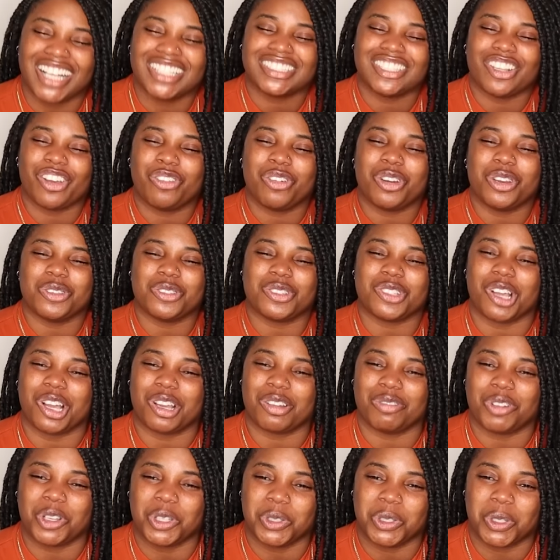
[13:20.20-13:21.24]
I was like, what are you
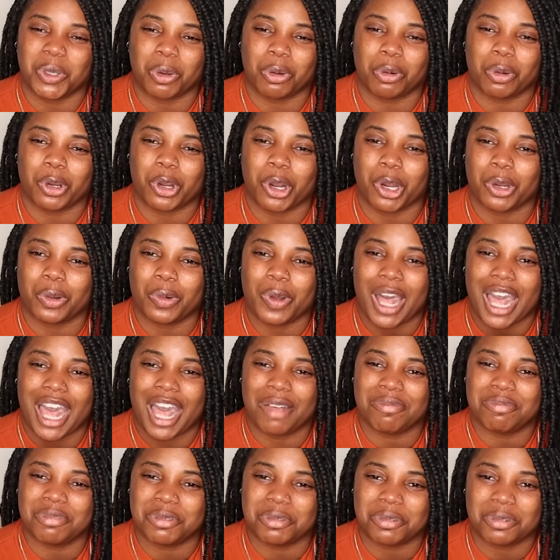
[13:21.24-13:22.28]
talking about? You know, Ricardo, what
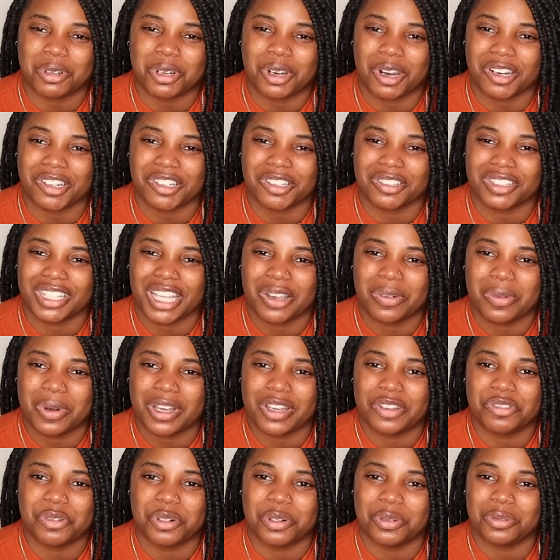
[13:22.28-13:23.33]
happened with Ricardo? Like,
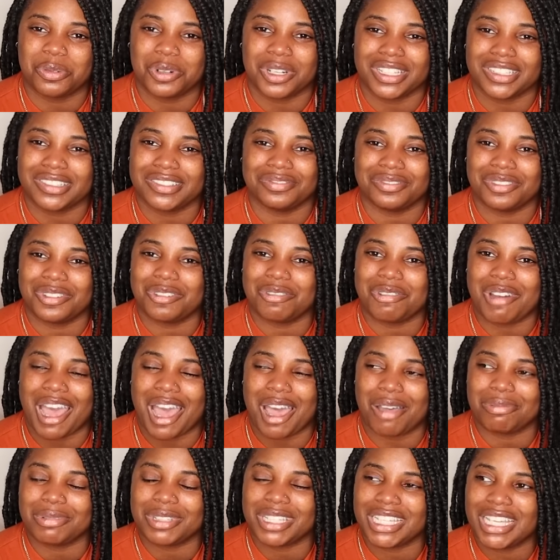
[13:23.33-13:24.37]
what, what, what
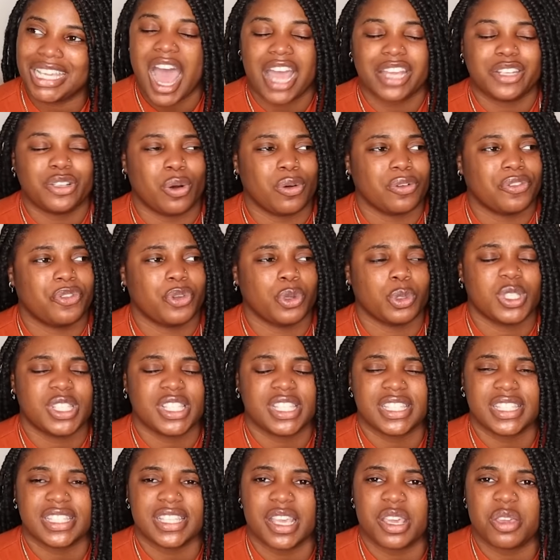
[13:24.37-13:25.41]
happened? I don't feel
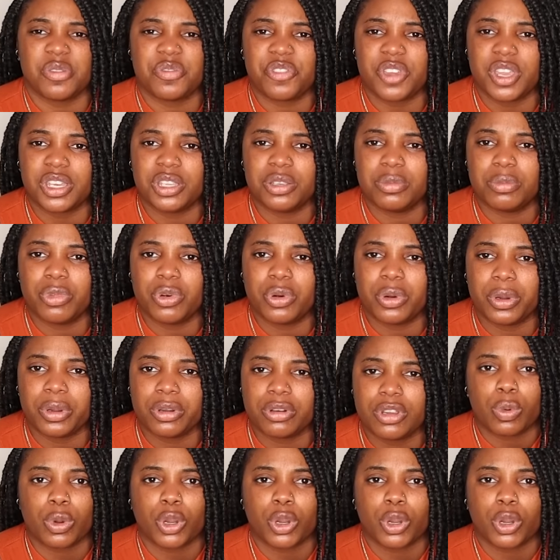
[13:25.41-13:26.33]
safe anymore.